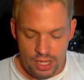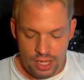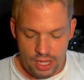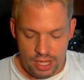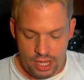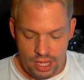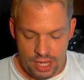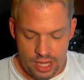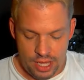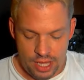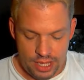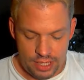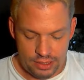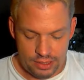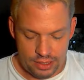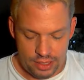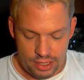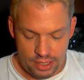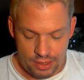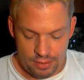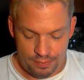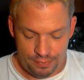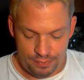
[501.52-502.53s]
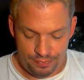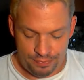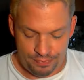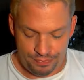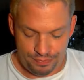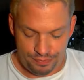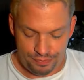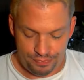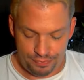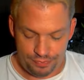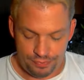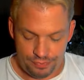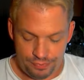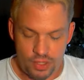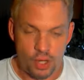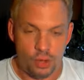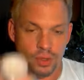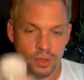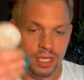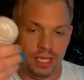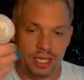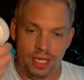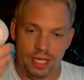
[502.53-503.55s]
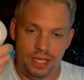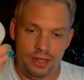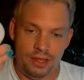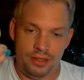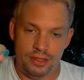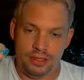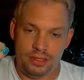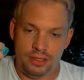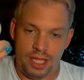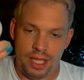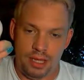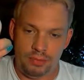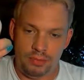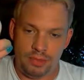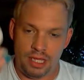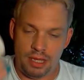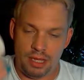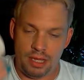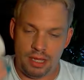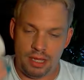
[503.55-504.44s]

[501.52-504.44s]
and you know, again, the same type